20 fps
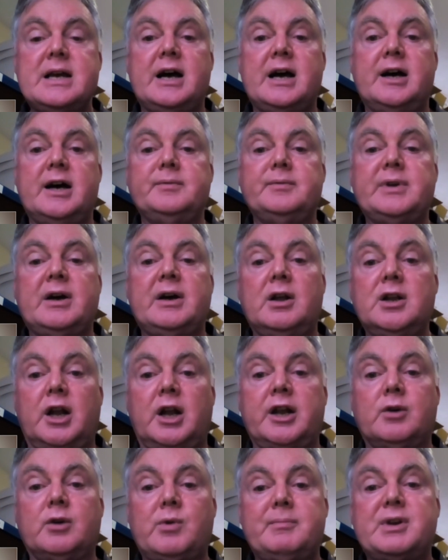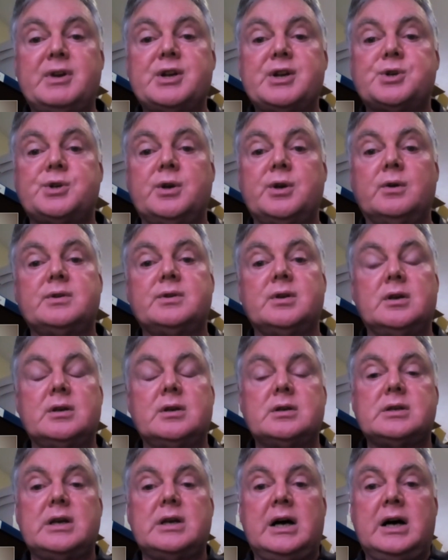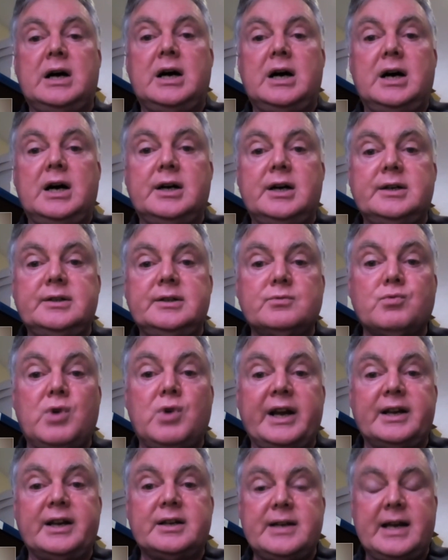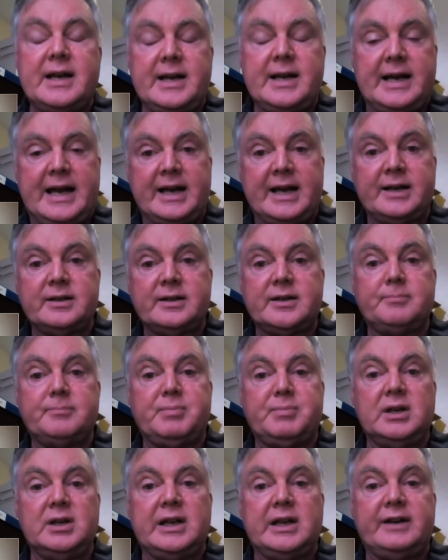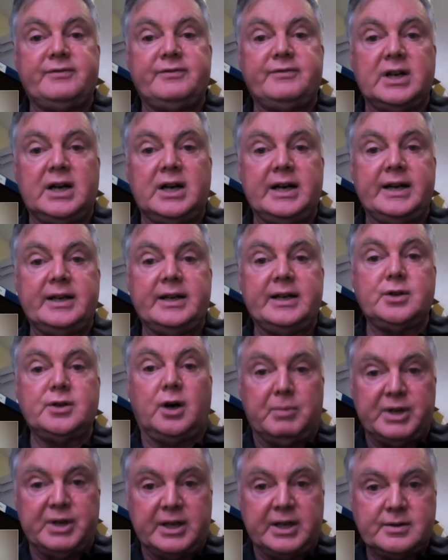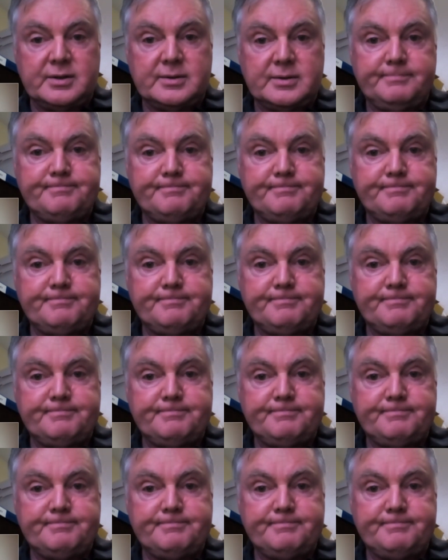Now, a lot of women shooters are right-handed but left-eye dominant.